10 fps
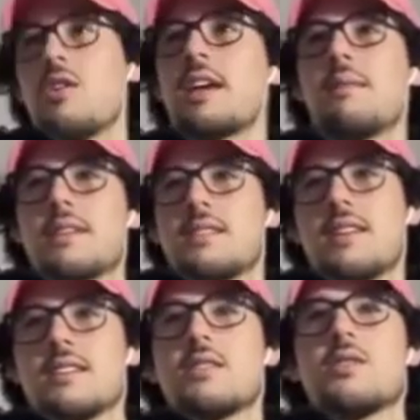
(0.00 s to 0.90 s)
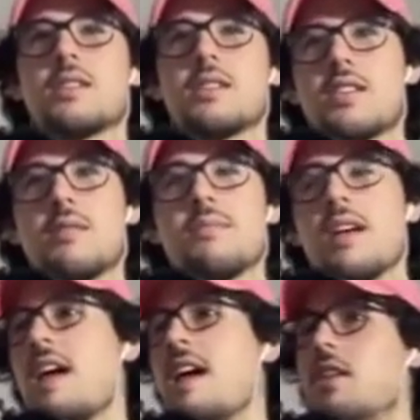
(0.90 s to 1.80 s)
like in Mexicans, like there's like some
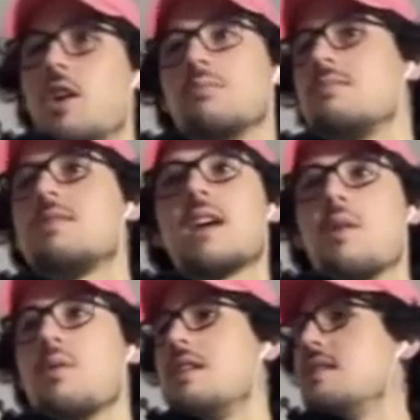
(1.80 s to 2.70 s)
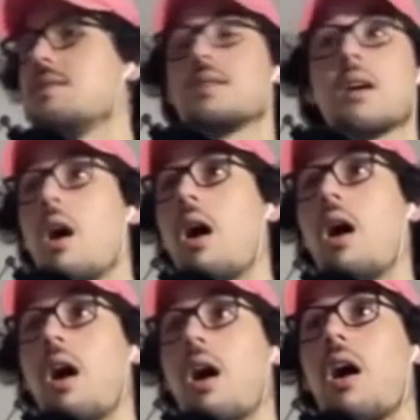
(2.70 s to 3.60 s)
nope, Taiwanese. I was like,
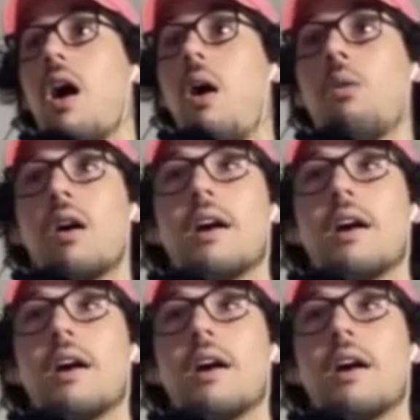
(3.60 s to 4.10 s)
okay. I